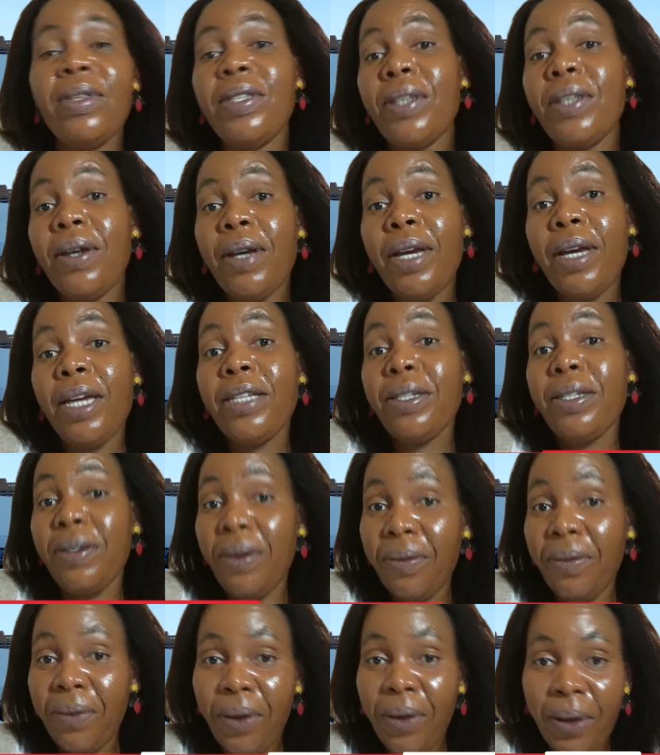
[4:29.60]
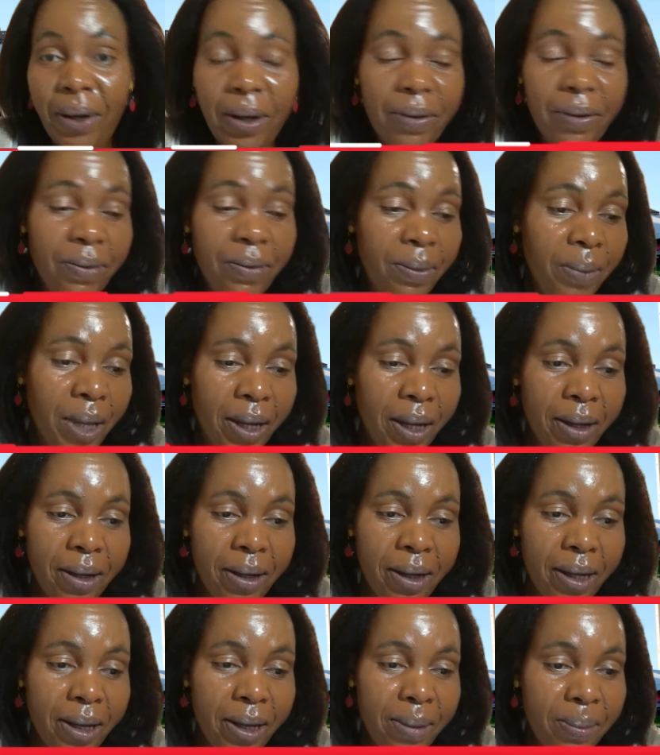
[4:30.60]
So as you have heard from
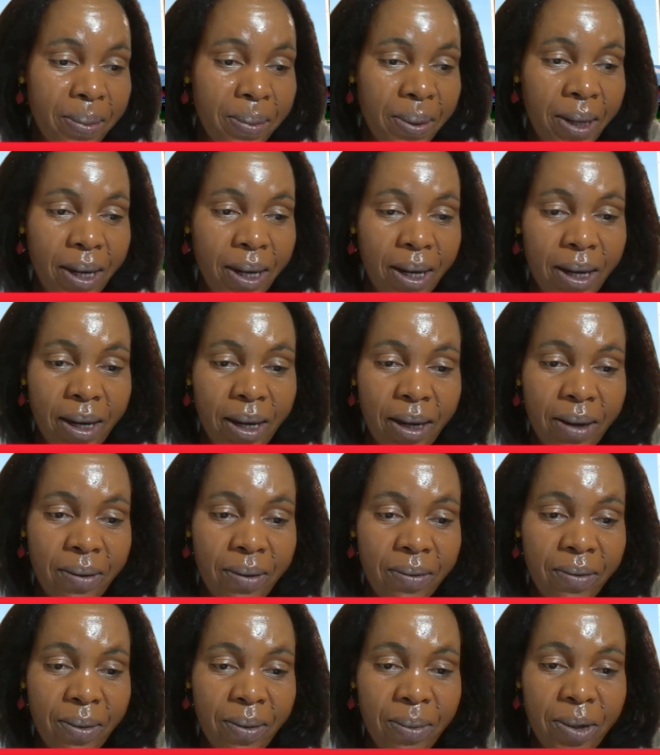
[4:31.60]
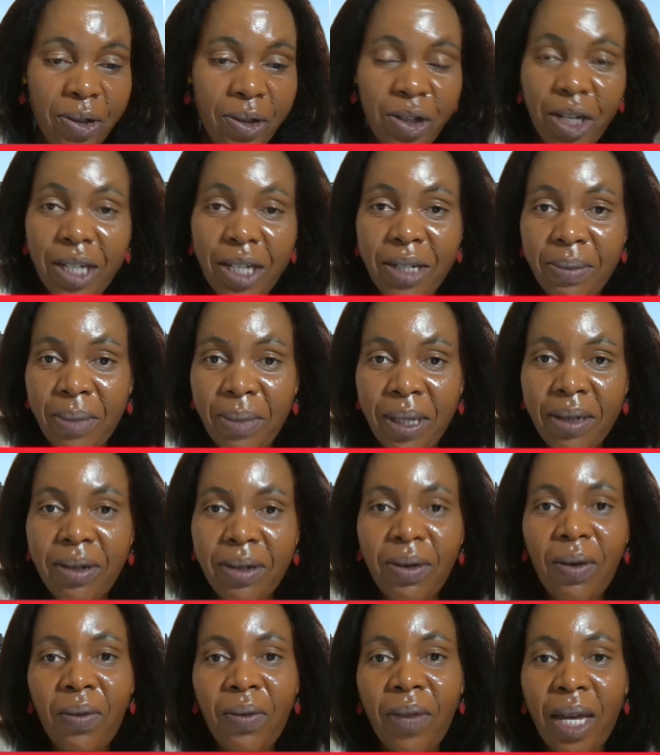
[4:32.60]
that clip,
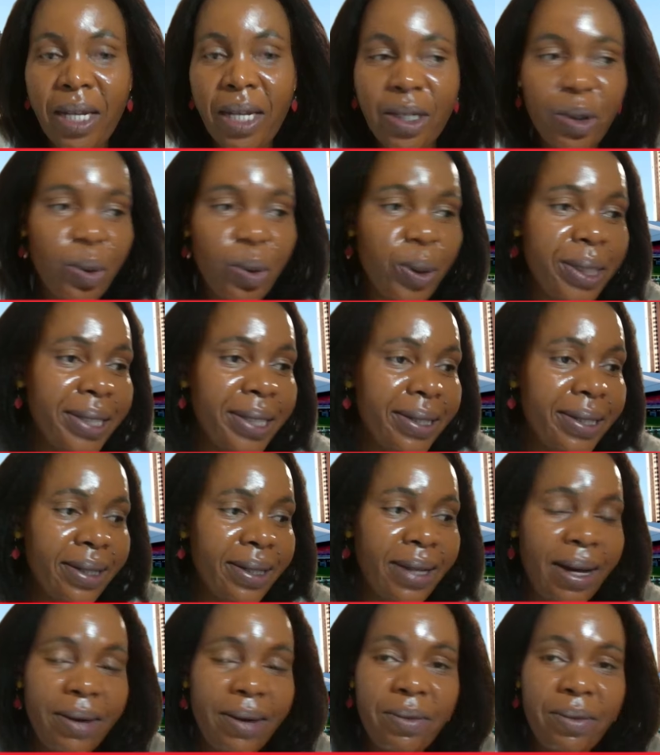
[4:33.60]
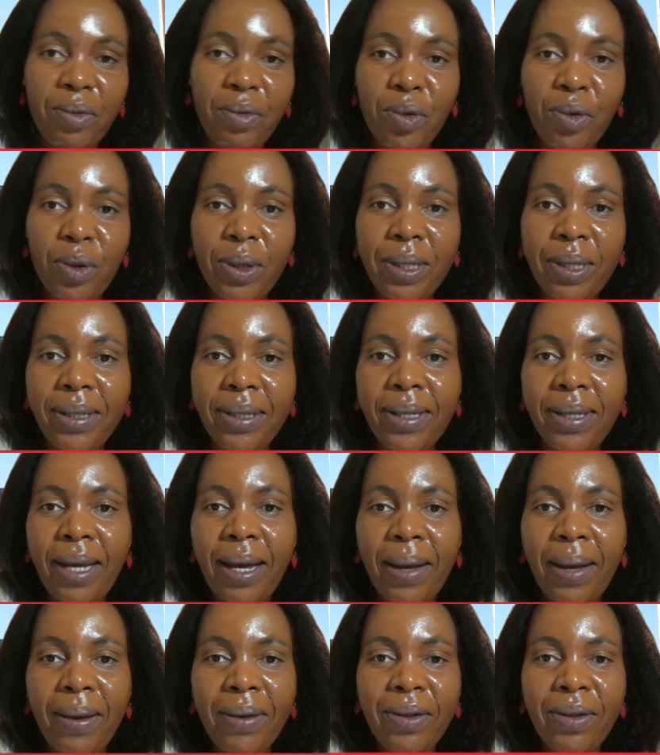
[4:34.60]
judgment of that tweet that was
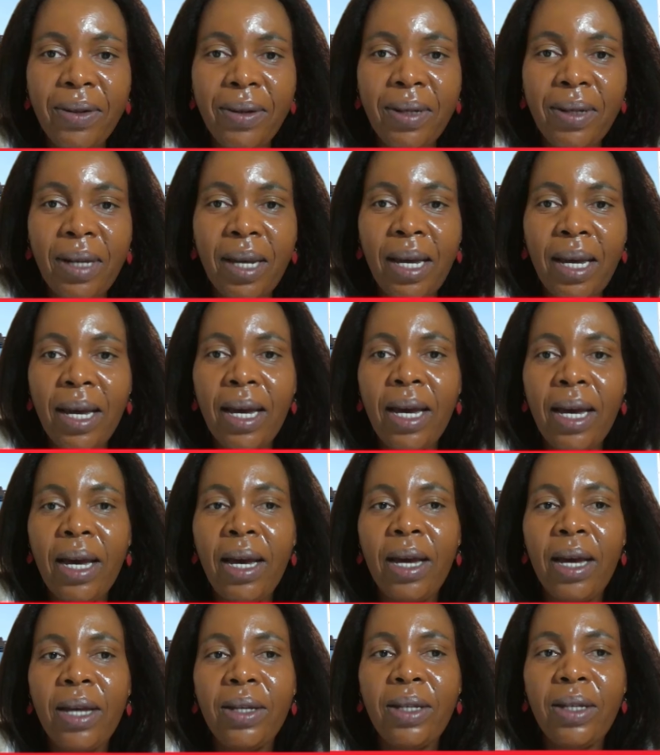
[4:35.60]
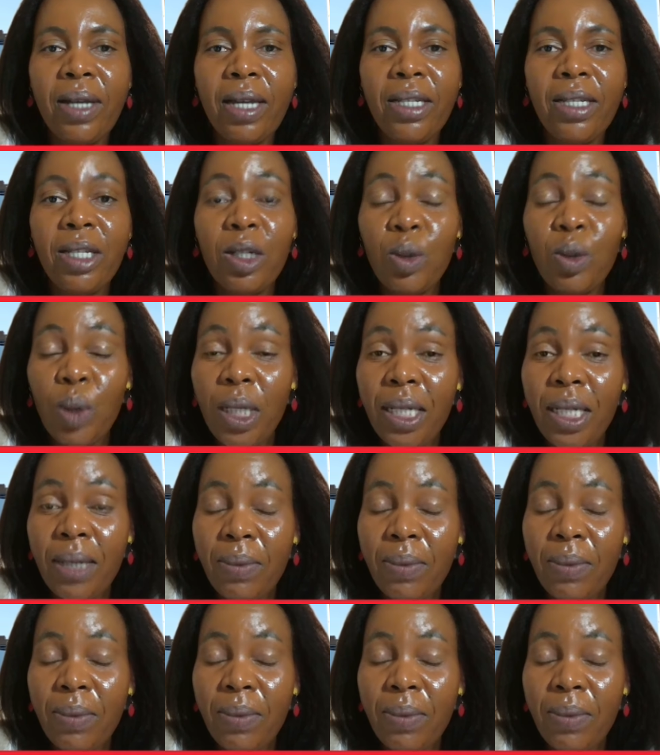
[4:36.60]
Senator Hanson